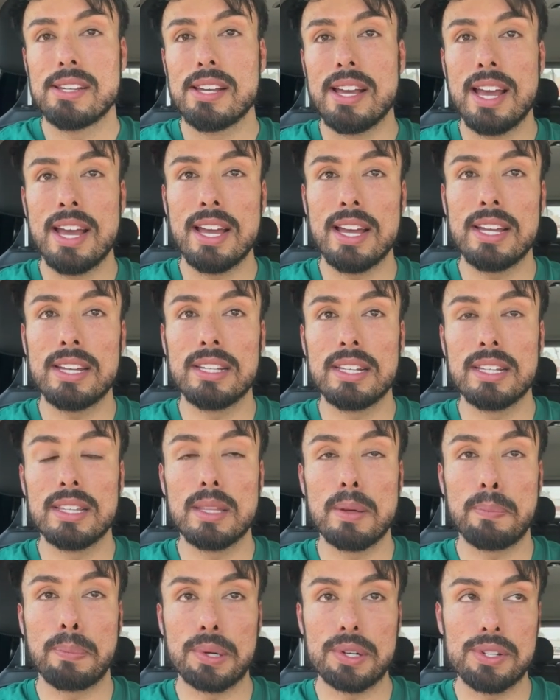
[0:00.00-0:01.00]
And
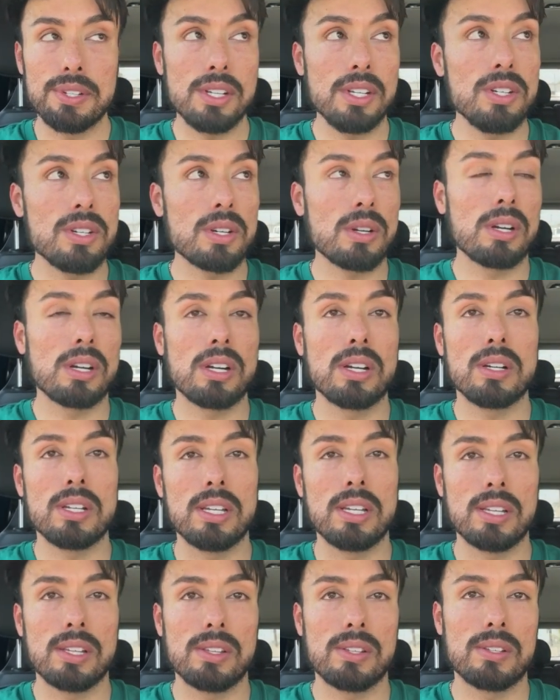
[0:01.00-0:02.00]
the procedure
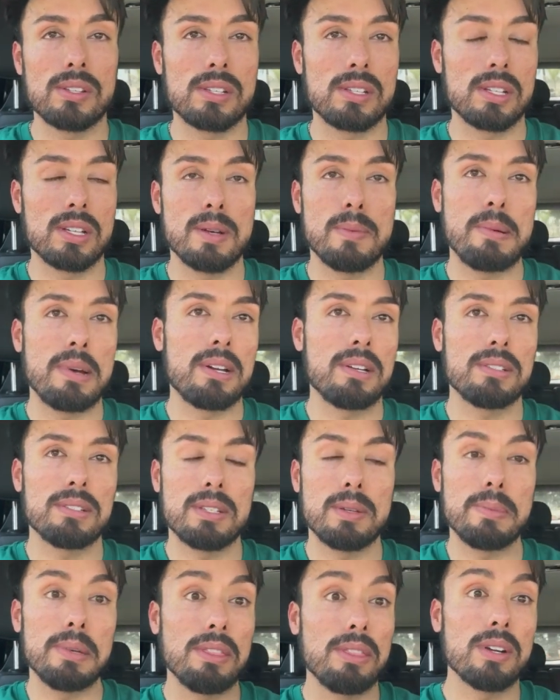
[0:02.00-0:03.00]
is about
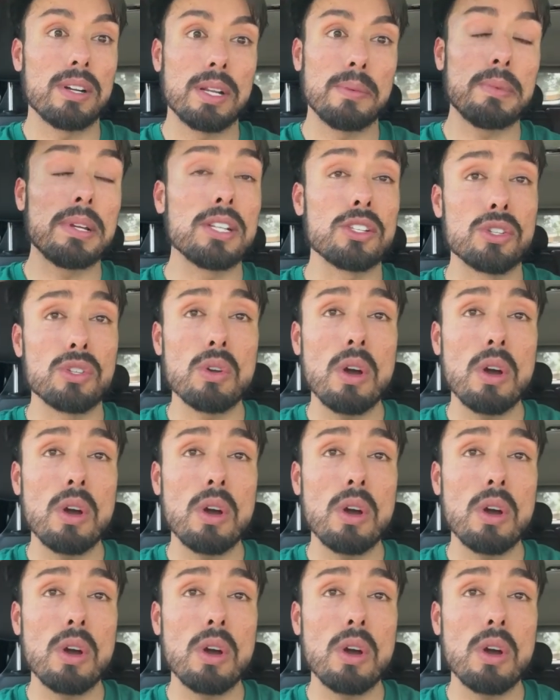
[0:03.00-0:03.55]
to be 30 minutes.